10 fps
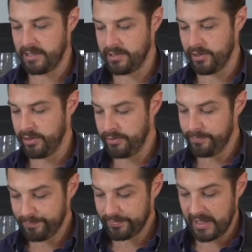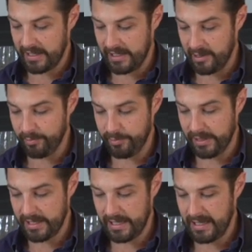to do,
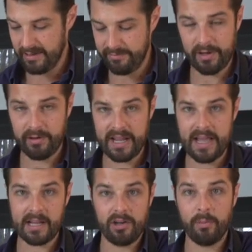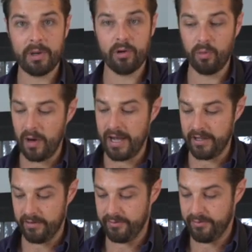but a very economical
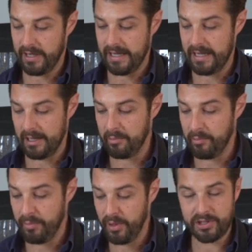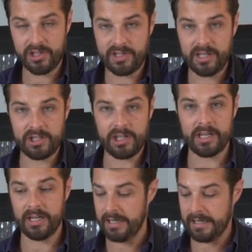way of purchasing
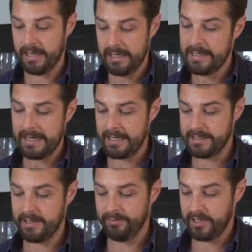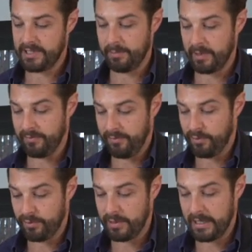chicken, and definitely something
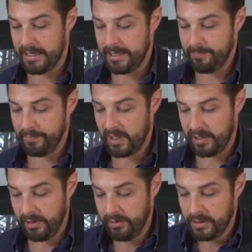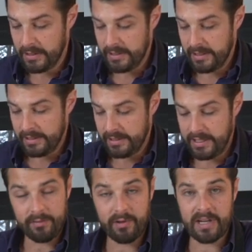for you know,
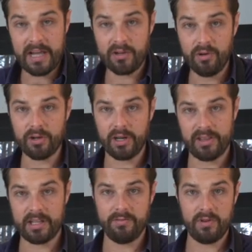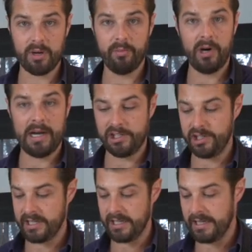the everyday cook. I think if you can buy a
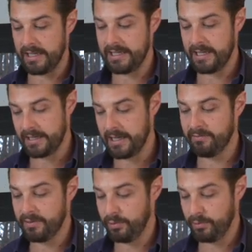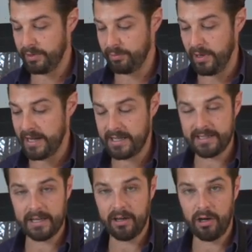chicken and get comfortable with breaking
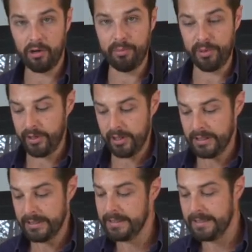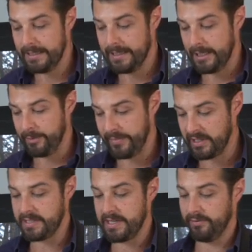down a whole bird,
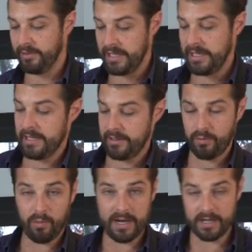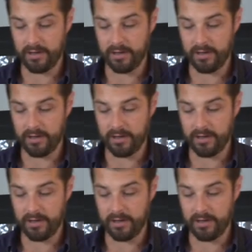it's definitely the way to